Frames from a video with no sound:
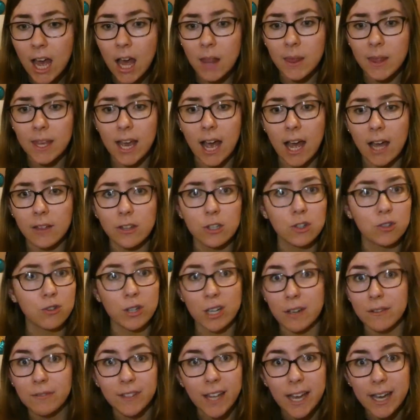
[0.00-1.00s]
They had the
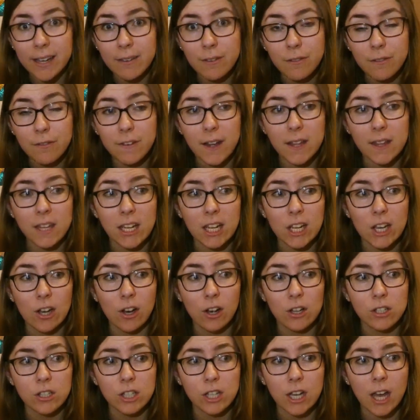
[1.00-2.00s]
Tree of Life, and then they
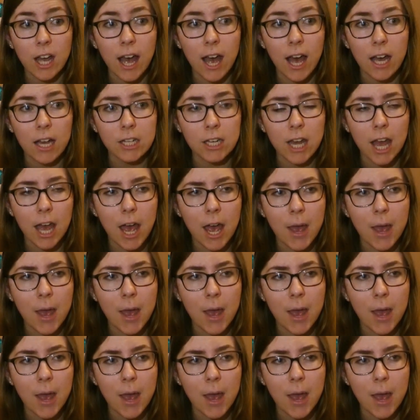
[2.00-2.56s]
also had